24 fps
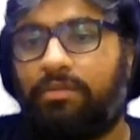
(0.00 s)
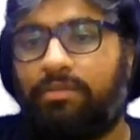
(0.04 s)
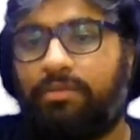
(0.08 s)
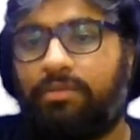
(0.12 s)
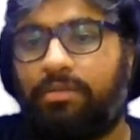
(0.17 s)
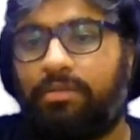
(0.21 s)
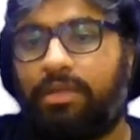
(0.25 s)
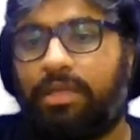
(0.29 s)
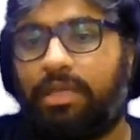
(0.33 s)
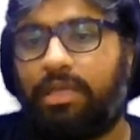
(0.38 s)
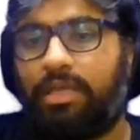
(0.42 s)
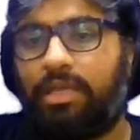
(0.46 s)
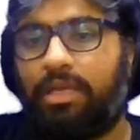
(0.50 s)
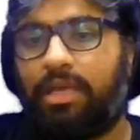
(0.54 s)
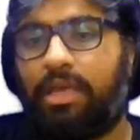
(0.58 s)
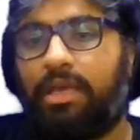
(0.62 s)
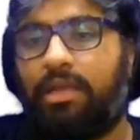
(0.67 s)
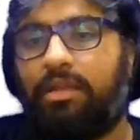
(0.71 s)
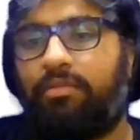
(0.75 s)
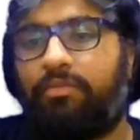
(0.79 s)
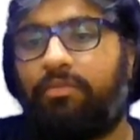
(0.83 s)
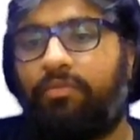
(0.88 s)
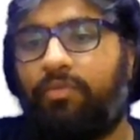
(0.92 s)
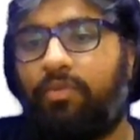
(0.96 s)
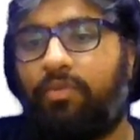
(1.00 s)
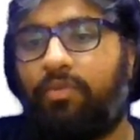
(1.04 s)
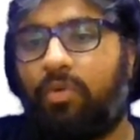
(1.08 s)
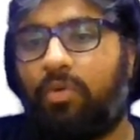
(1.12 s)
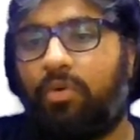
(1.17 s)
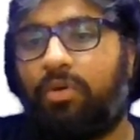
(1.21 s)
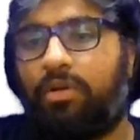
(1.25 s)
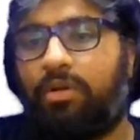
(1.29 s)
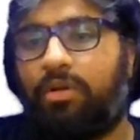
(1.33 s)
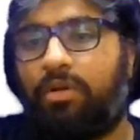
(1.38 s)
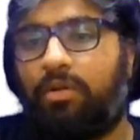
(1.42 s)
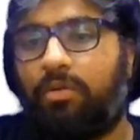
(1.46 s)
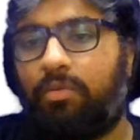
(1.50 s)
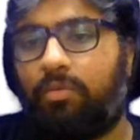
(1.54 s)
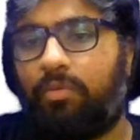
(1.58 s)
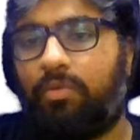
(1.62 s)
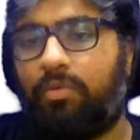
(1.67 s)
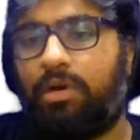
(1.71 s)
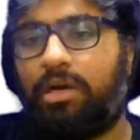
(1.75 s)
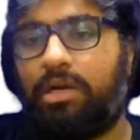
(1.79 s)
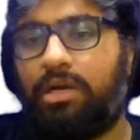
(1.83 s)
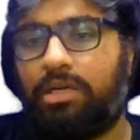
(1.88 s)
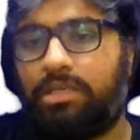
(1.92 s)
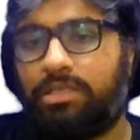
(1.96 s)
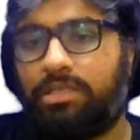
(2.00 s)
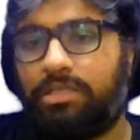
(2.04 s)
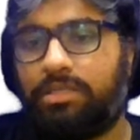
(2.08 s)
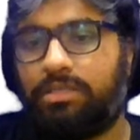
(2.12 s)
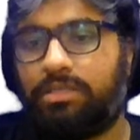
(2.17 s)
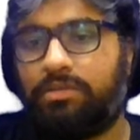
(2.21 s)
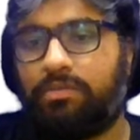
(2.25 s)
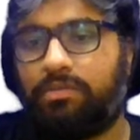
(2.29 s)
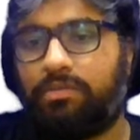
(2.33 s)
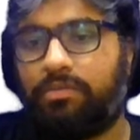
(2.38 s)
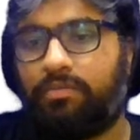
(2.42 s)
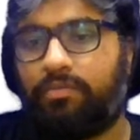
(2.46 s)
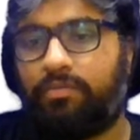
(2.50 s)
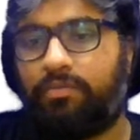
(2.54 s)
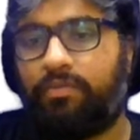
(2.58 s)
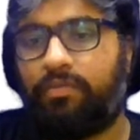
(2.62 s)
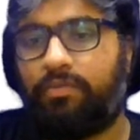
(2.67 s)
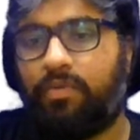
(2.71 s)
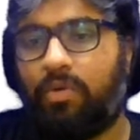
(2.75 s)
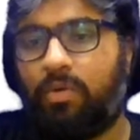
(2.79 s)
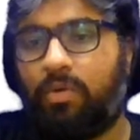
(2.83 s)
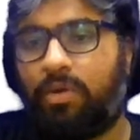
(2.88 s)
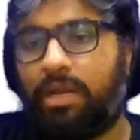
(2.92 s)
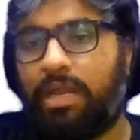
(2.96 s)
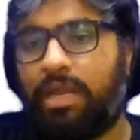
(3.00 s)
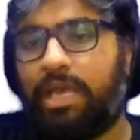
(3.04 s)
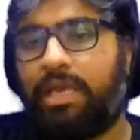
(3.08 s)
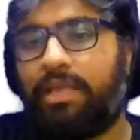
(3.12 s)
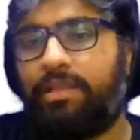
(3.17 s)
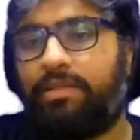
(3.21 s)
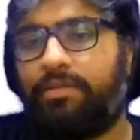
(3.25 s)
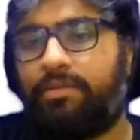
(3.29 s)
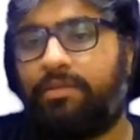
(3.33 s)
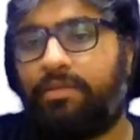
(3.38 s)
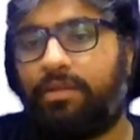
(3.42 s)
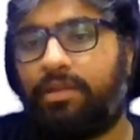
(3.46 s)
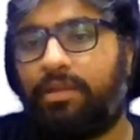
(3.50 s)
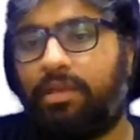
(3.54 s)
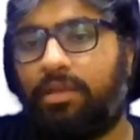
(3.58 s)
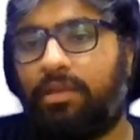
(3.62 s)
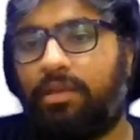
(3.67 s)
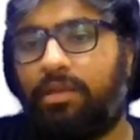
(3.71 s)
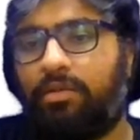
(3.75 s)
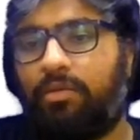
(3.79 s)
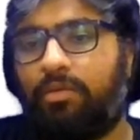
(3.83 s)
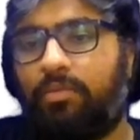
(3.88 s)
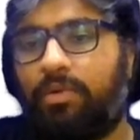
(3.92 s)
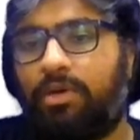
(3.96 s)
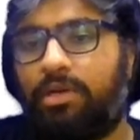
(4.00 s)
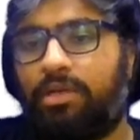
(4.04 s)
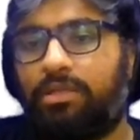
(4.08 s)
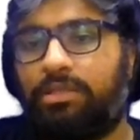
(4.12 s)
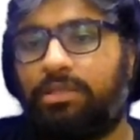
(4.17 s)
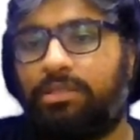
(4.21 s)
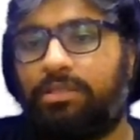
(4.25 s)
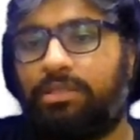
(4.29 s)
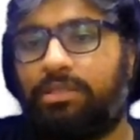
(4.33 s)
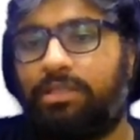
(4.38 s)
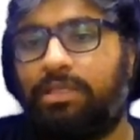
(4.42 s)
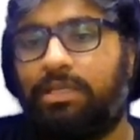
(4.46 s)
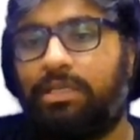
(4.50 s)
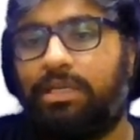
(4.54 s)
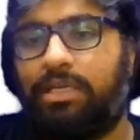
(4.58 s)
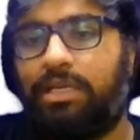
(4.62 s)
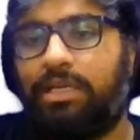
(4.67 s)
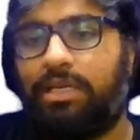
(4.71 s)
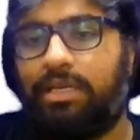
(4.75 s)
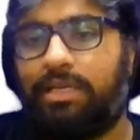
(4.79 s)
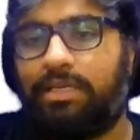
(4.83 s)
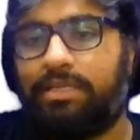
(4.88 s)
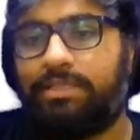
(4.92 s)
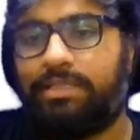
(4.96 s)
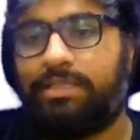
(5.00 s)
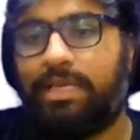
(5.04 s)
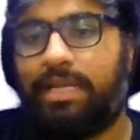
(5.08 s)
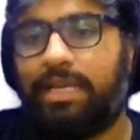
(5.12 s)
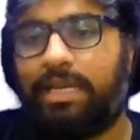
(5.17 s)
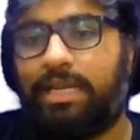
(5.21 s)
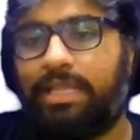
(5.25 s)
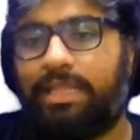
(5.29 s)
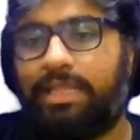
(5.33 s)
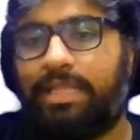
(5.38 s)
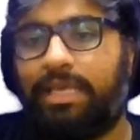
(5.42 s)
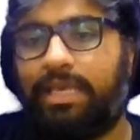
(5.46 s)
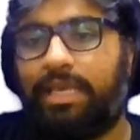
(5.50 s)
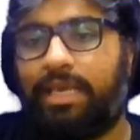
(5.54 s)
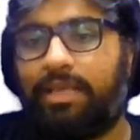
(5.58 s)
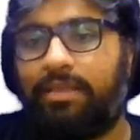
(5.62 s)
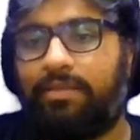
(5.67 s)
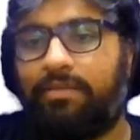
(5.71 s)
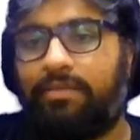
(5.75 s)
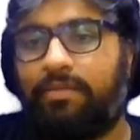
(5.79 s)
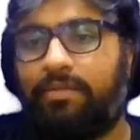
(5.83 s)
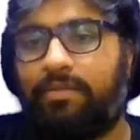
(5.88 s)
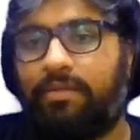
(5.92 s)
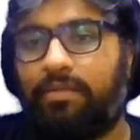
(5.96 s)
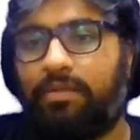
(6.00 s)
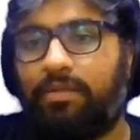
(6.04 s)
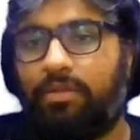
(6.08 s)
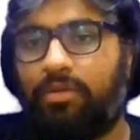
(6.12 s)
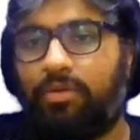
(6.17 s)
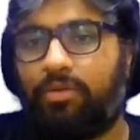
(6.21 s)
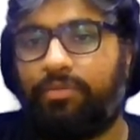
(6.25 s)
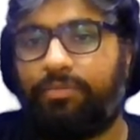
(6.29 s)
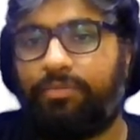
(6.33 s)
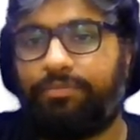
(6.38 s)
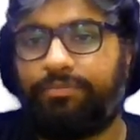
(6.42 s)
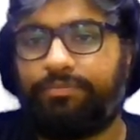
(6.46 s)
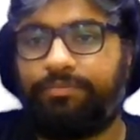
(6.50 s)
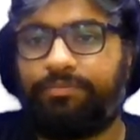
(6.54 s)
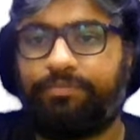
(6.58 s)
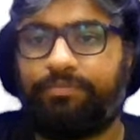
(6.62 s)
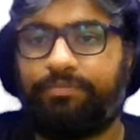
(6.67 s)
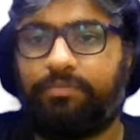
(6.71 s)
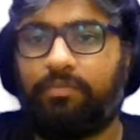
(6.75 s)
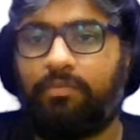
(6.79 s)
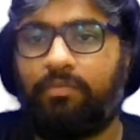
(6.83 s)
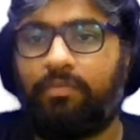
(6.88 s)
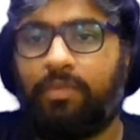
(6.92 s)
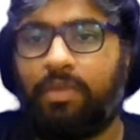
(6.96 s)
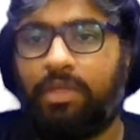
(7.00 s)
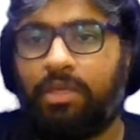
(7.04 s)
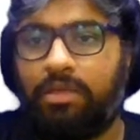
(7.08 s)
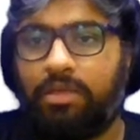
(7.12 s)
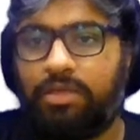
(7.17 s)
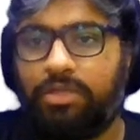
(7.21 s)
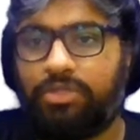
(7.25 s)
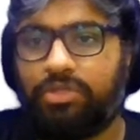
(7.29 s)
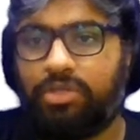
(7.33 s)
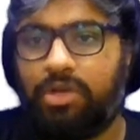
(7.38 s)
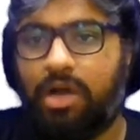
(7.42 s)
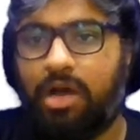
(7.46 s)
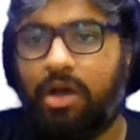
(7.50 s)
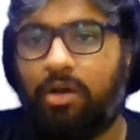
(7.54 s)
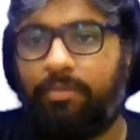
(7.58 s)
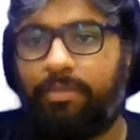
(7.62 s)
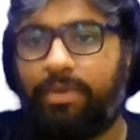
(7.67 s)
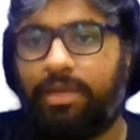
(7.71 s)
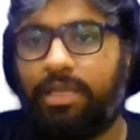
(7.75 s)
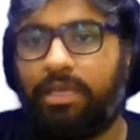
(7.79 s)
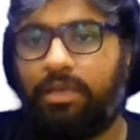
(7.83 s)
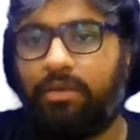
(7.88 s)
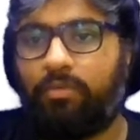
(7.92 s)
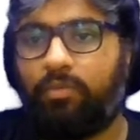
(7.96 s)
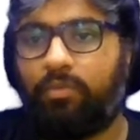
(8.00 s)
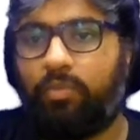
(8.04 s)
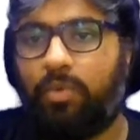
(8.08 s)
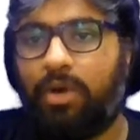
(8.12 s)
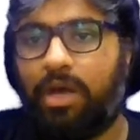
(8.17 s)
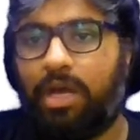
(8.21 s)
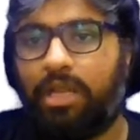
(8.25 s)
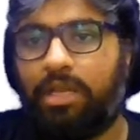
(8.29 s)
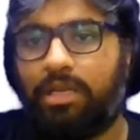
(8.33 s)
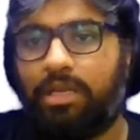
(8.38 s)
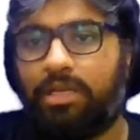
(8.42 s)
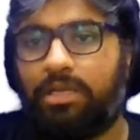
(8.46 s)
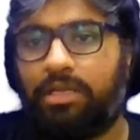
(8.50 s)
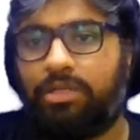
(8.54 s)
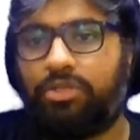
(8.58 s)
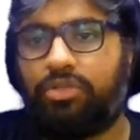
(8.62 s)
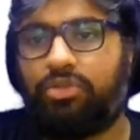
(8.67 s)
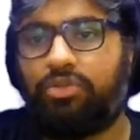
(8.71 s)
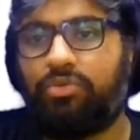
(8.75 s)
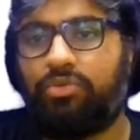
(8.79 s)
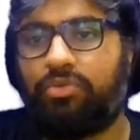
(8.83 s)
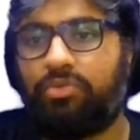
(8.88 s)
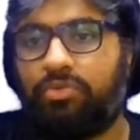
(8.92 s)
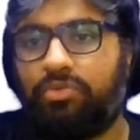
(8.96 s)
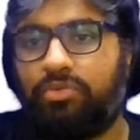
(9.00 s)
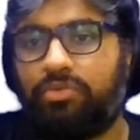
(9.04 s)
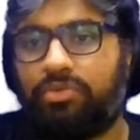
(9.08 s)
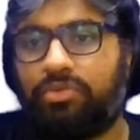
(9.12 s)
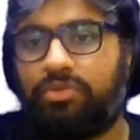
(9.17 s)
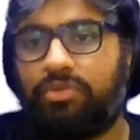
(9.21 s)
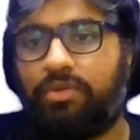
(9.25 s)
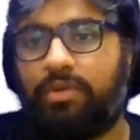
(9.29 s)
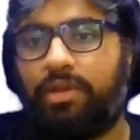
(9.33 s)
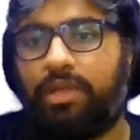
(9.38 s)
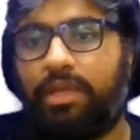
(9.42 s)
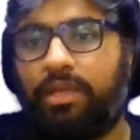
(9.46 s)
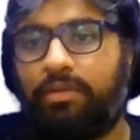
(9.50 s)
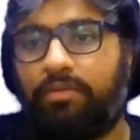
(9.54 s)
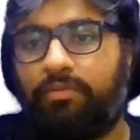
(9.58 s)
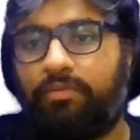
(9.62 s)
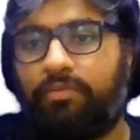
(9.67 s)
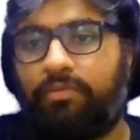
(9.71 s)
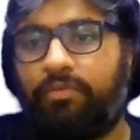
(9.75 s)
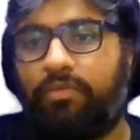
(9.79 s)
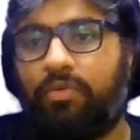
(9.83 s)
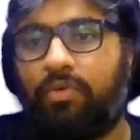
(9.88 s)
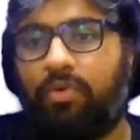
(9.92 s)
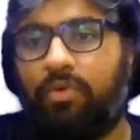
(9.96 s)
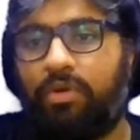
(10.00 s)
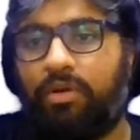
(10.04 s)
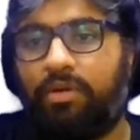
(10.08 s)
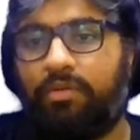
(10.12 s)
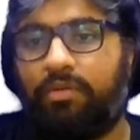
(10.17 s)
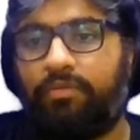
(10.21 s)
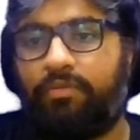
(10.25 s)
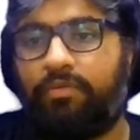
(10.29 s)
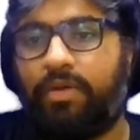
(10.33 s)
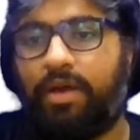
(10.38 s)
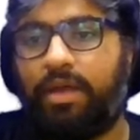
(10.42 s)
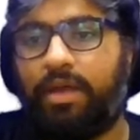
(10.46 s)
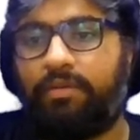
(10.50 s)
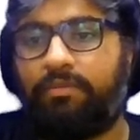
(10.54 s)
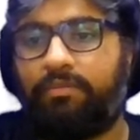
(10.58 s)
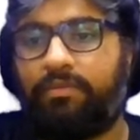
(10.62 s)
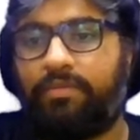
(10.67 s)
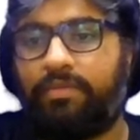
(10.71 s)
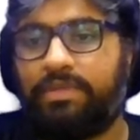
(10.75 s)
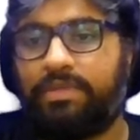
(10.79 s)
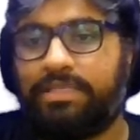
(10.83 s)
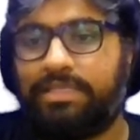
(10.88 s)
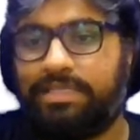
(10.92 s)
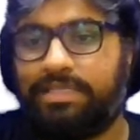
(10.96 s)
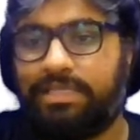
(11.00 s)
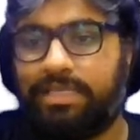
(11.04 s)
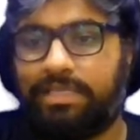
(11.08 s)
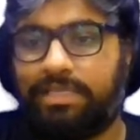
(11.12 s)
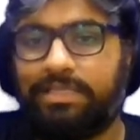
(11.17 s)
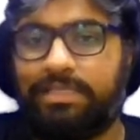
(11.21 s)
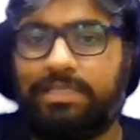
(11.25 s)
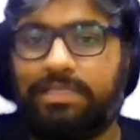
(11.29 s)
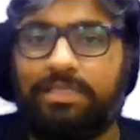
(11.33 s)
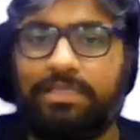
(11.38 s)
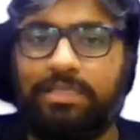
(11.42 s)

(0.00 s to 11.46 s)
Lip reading: 3 and 4 works. 4 and 3 works. Is there anything else? No. So how many? 1, 2, 3, 4, 5, 6.